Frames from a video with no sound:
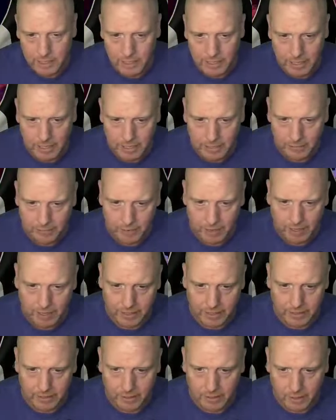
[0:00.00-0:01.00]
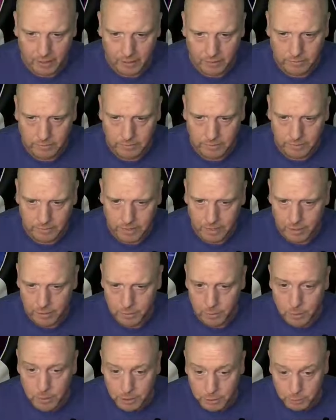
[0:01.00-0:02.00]
If I can get
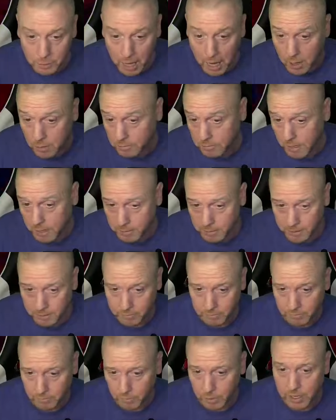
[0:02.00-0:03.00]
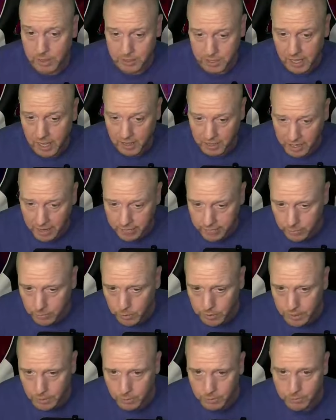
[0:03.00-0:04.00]
through this round, maybe with killing
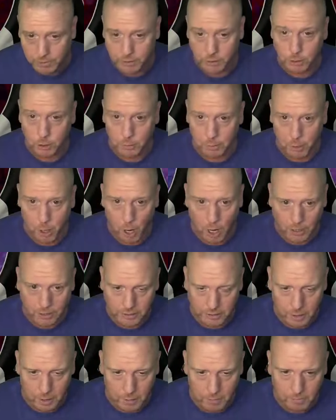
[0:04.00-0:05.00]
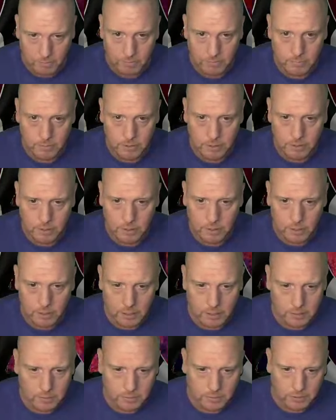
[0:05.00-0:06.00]
everyone, that would be super awesome.
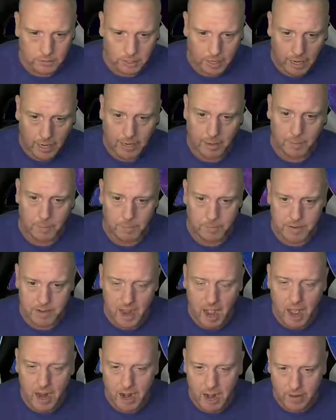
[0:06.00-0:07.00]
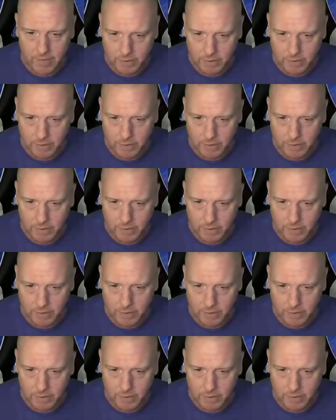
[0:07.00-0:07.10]
I am not having